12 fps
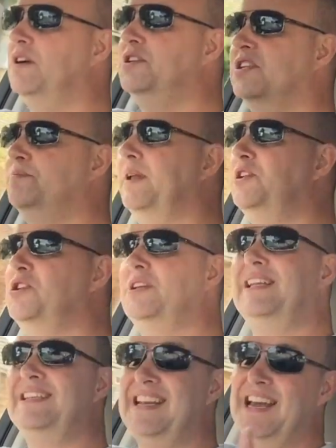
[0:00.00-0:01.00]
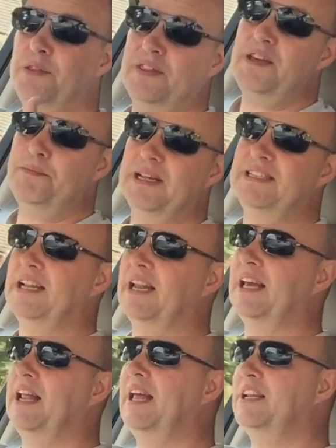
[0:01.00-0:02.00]
I just mentioned is now the
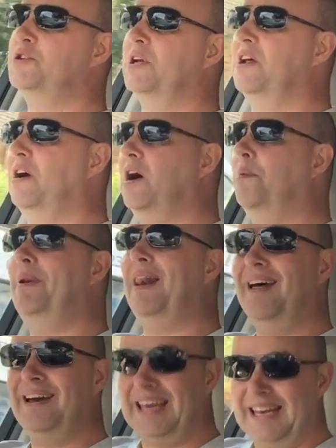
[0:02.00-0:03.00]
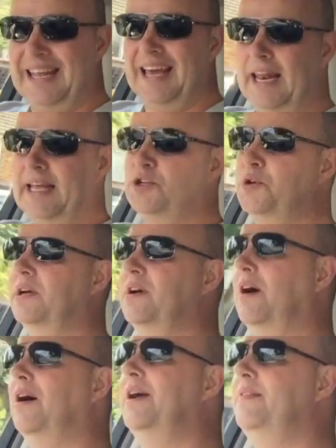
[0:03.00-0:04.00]
best-selling electric car, plug-in electric
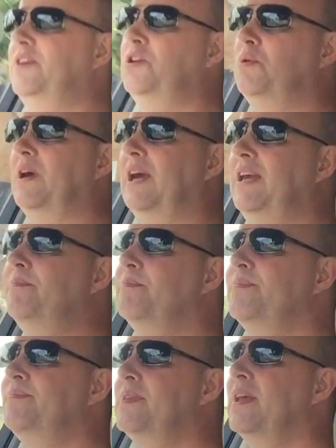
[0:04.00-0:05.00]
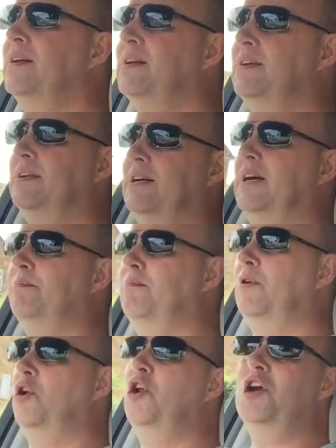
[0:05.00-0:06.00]
car in the UK.
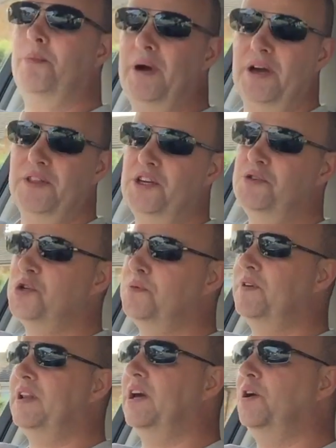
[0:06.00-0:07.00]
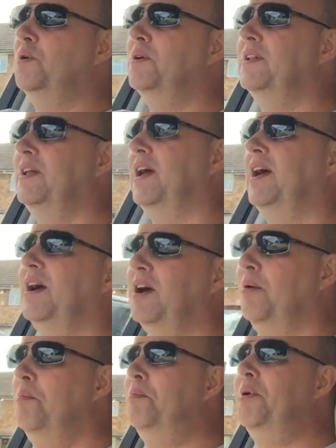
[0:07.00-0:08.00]
Look at my other YouTube video,
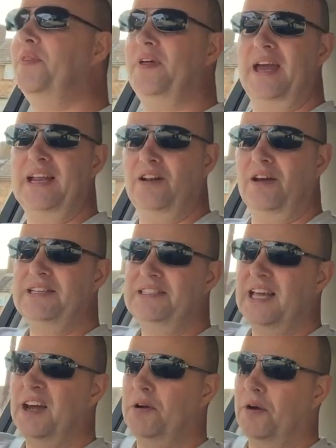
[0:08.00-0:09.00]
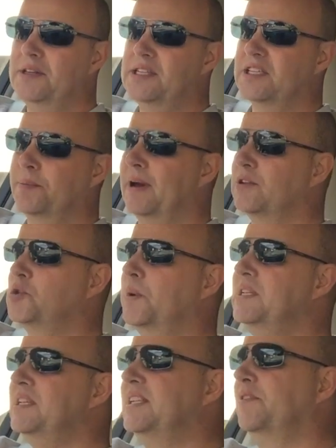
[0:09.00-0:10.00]
but the headlines there are, it does about
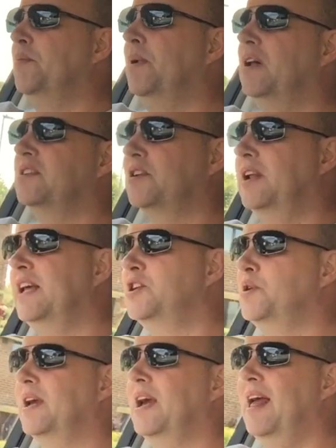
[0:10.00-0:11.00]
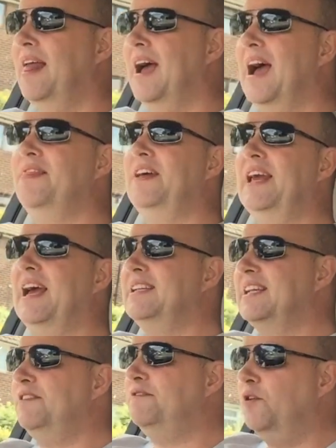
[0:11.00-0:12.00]
27 miles on electric, and then it
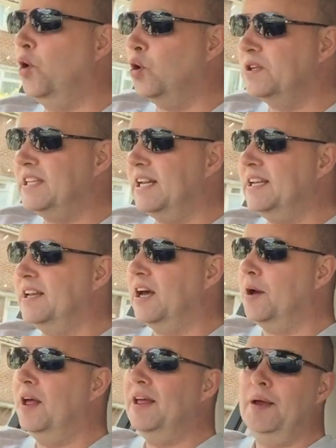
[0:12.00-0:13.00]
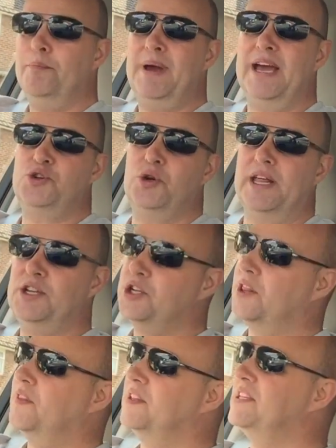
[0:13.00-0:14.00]
has a 4-cylinder petrol
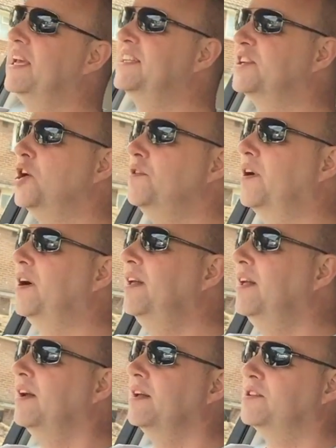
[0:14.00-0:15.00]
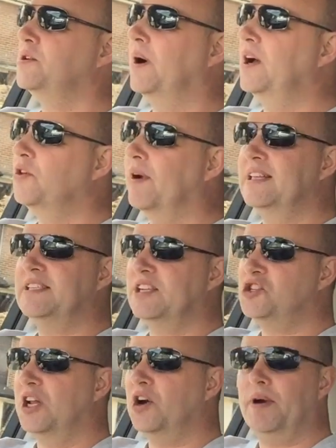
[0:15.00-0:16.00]
engine that takes over to either act as a
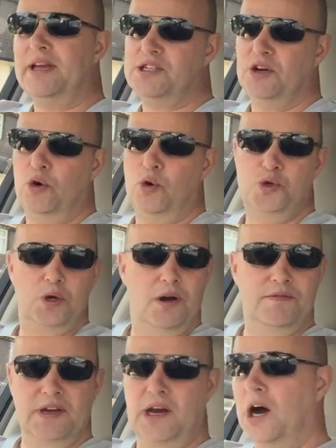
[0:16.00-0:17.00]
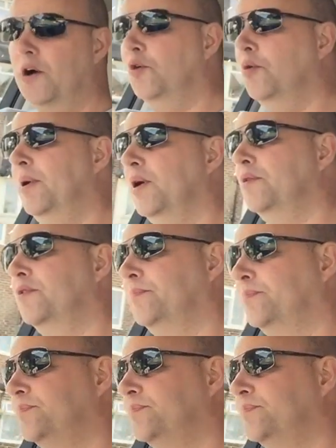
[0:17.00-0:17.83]
generator or drive the car, or both.